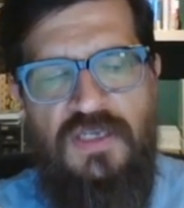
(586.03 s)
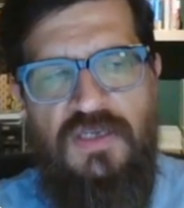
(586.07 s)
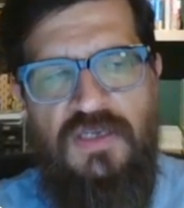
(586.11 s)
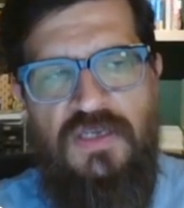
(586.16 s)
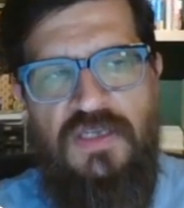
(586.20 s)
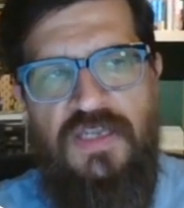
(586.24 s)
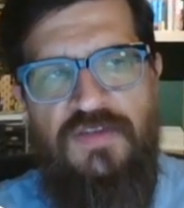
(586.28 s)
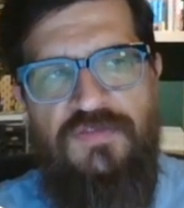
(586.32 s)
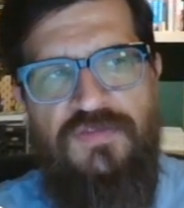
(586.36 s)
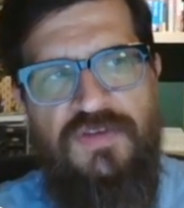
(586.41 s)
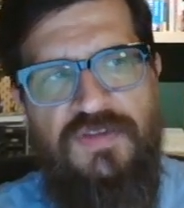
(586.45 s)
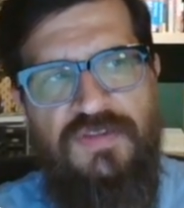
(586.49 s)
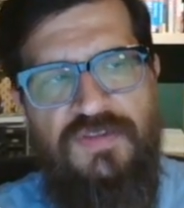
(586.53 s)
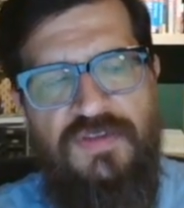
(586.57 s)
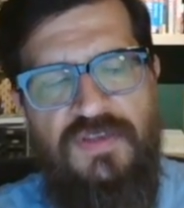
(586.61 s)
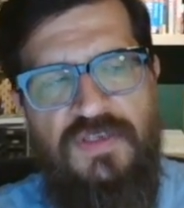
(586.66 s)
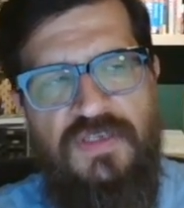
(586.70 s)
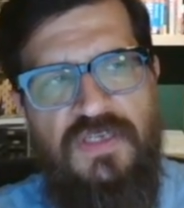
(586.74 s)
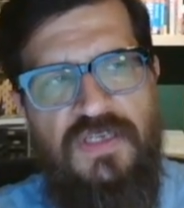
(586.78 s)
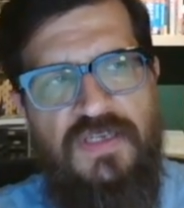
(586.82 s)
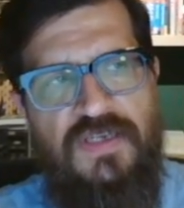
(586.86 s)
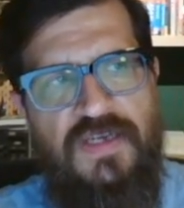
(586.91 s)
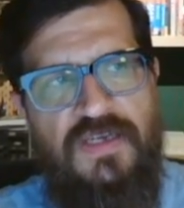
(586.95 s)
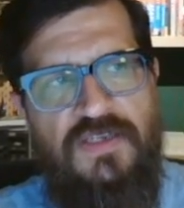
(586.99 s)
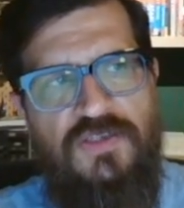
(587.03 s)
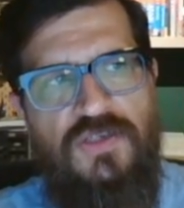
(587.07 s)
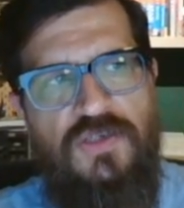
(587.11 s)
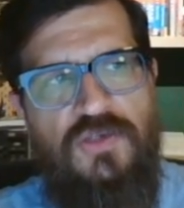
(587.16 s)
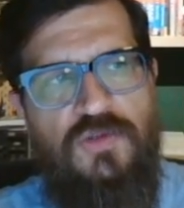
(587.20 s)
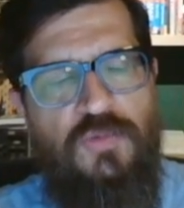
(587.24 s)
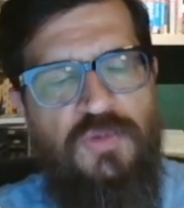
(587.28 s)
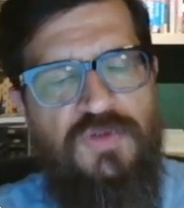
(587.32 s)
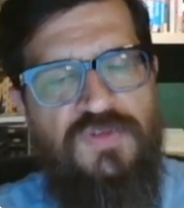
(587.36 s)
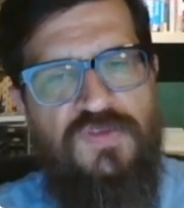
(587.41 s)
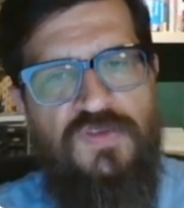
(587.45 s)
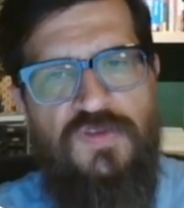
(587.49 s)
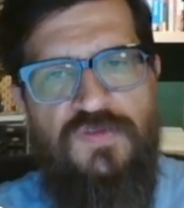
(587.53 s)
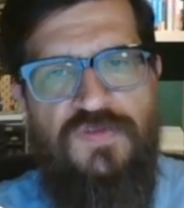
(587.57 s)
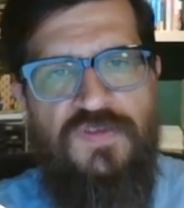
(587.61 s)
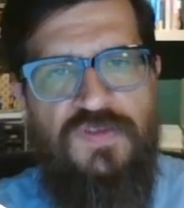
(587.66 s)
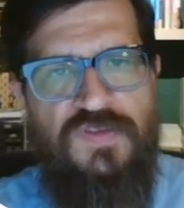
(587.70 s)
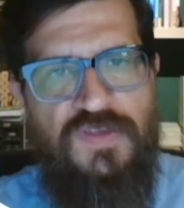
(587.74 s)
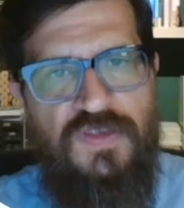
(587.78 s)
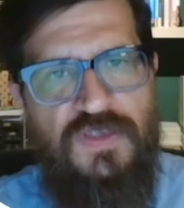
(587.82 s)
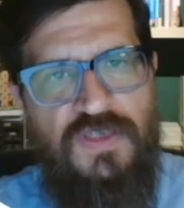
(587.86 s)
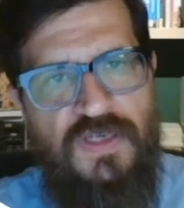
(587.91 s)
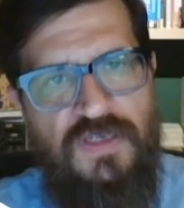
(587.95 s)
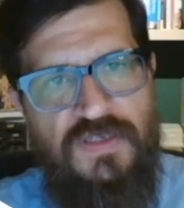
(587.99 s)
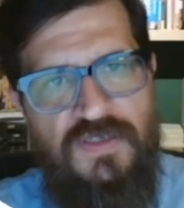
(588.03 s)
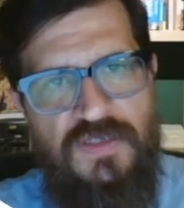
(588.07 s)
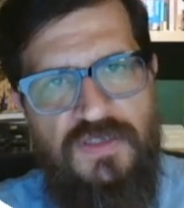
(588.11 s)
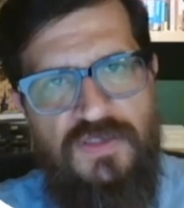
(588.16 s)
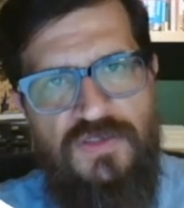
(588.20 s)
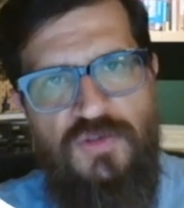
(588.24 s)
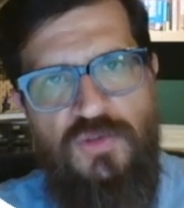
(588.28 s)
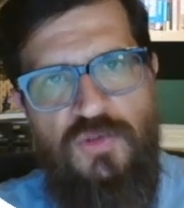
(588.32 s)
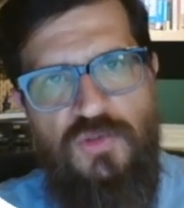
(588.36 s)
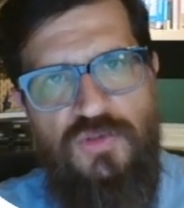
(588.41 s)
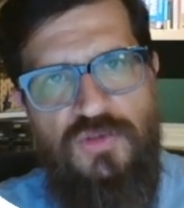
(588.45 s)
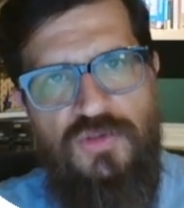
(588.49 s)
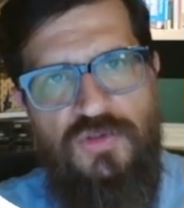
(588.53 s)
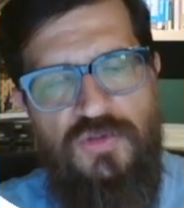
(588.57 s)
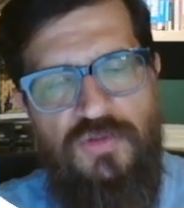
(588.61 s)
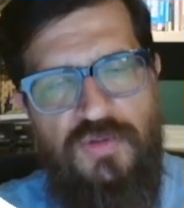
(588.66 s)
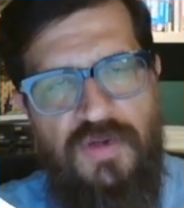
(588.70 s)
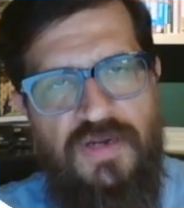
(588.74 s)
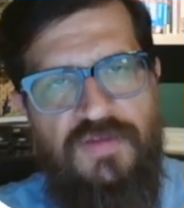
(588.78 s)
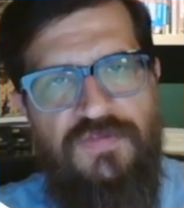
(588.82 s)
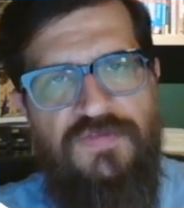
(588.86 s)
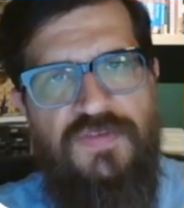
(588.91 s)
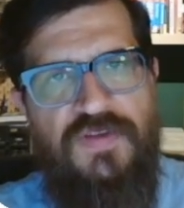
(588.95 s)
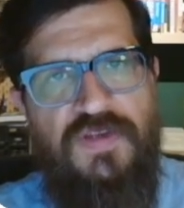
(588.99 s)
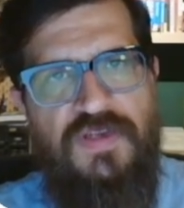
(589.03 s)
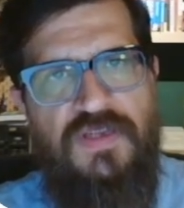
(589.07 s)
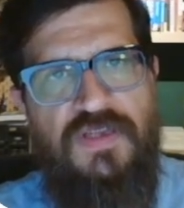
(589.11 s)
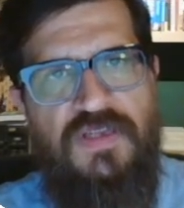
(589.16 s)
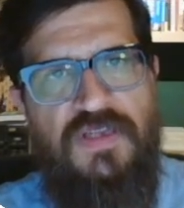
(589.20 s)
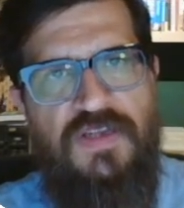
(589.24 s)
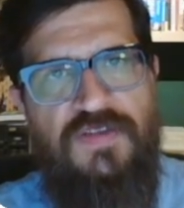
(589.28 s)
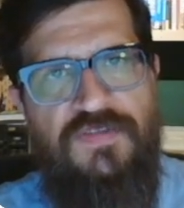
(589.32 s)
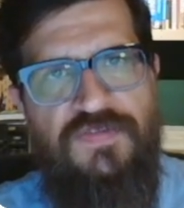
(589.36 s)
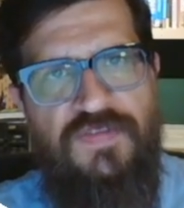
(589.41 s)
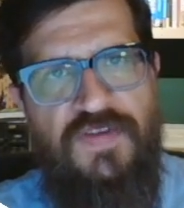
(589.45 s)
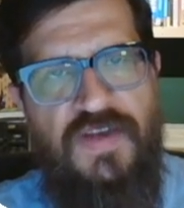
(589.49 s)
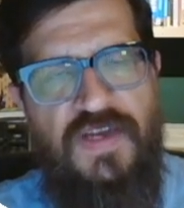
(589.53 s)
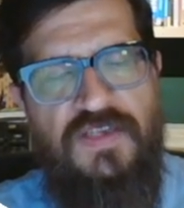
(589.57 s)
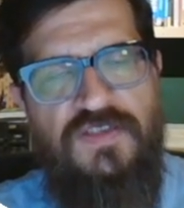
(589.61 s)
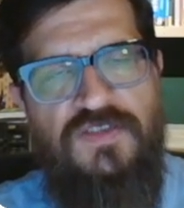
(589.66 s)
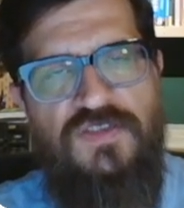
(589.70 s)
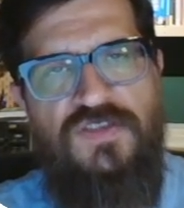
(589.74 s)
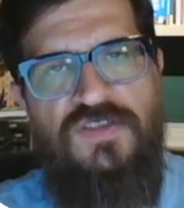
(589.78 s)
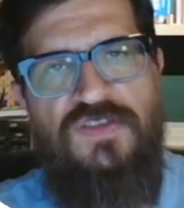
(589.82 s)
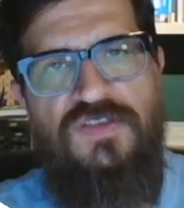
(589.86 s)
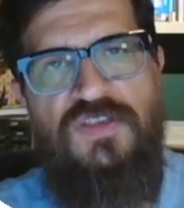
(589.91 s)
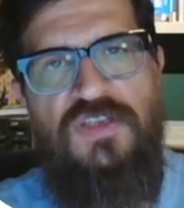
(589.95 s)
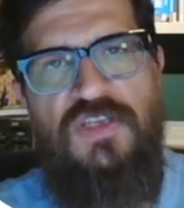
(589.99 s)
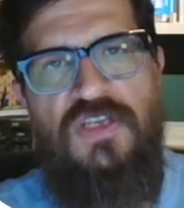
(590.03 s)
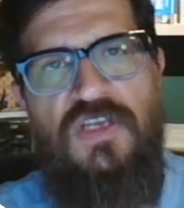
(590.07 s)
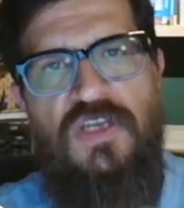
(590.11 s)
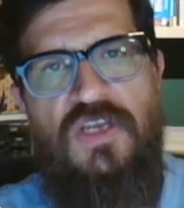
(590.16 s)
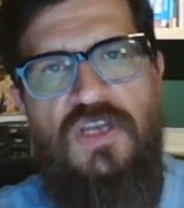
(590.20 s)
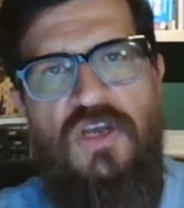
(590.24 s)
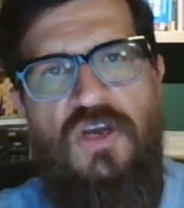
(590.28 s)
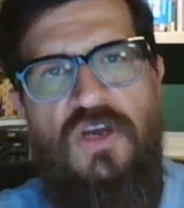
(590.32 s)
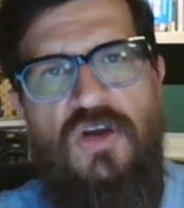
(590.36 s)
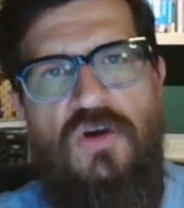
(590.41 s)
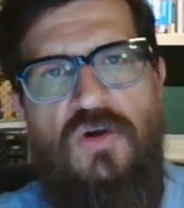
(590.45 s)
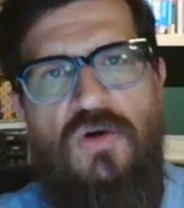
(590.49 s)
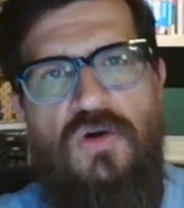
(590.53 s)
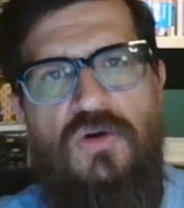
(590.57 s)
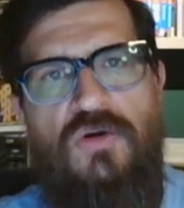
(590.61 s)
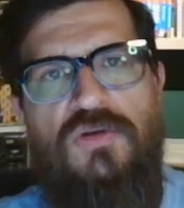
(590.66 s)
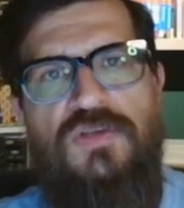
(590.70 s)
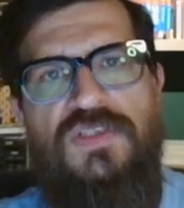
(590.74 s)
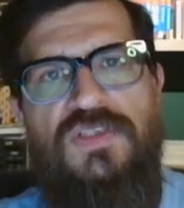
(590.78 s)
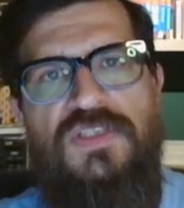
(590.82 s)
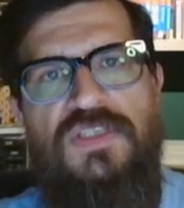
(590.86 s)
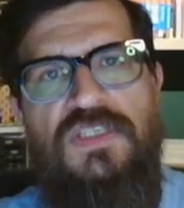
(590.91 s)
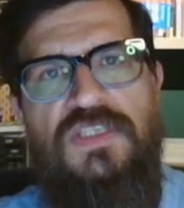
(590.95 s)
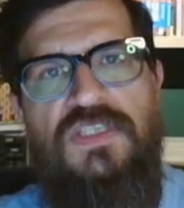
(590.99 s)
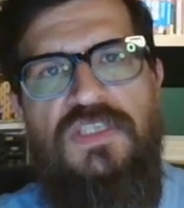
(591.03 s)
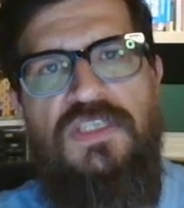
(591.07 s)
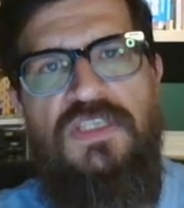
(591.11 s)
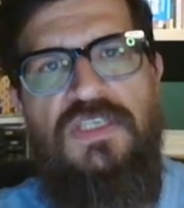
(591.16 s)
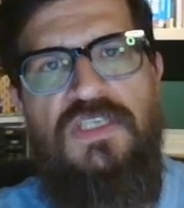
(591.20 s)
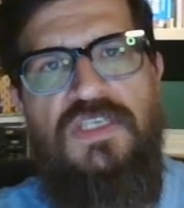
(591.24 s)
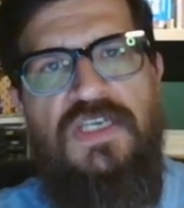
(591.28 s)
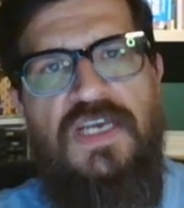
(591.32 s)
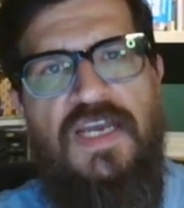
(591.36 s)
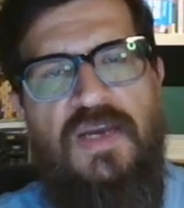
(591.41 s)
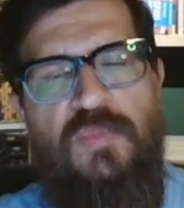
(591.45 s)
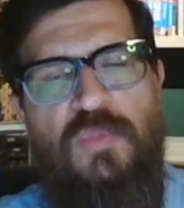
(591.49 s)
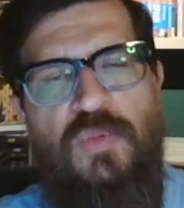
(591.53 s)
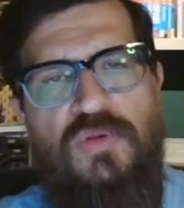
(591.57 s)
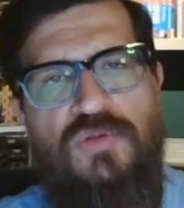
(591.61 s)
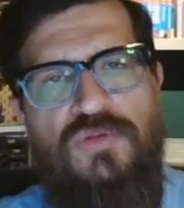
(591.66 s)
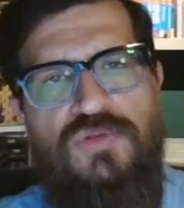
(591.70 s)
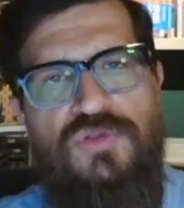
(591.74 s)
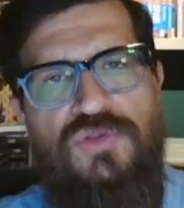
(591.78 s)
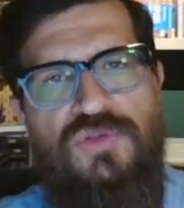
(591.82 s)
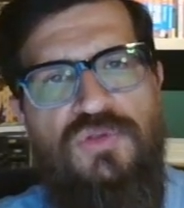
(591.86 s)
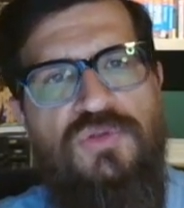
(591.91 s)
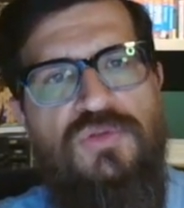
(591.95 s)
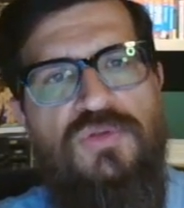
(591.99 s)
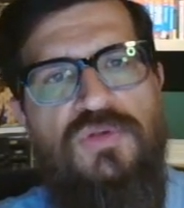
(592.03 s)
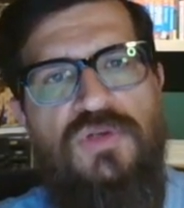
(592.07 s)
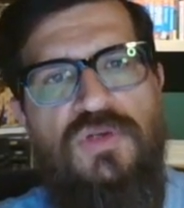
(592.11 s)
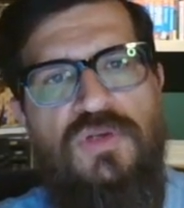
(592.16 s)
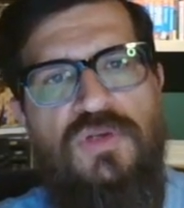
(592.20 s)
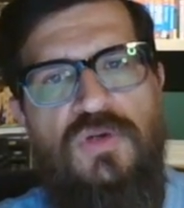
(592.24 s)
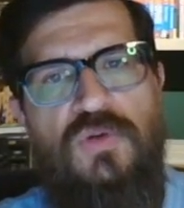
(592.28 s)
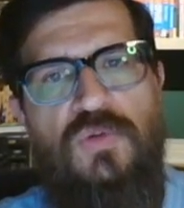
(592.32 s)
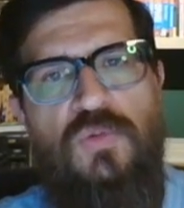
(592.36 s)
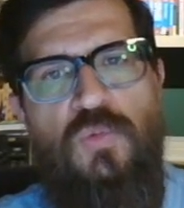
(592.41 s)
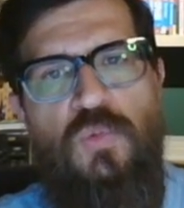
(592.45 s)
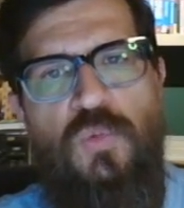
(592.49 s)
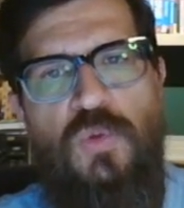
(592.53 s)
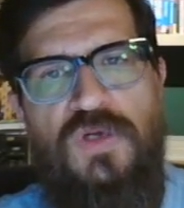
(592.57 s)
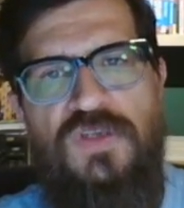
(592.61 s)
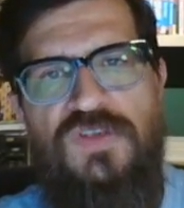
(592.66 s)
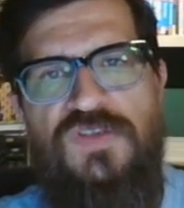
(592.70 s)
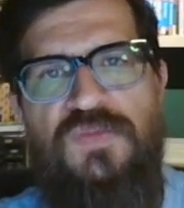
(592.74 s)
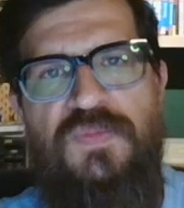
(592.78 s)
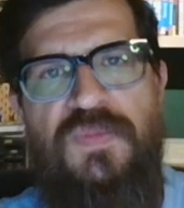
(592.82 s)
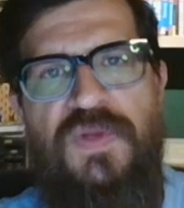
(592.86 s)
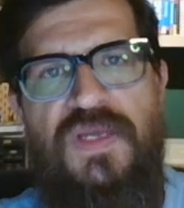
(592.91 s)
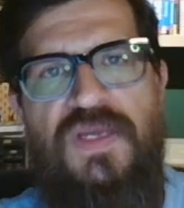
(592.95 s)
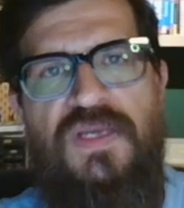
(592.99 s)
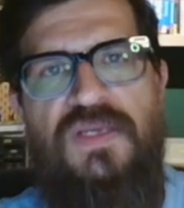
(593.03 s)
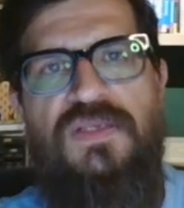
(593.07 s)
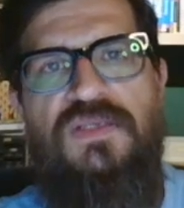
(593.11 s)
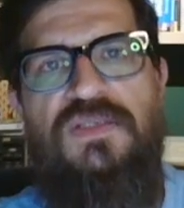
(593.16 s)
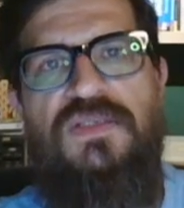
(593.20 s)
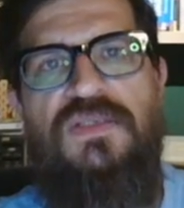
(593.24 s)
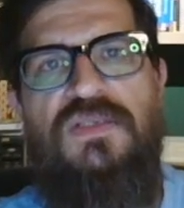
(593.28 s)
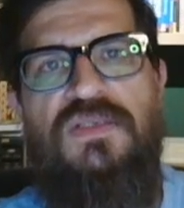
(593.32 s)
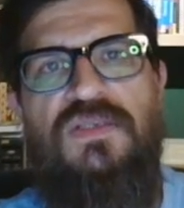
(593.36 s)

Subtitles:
everything that had to do with sophisticated graphic effects on the Apple II was made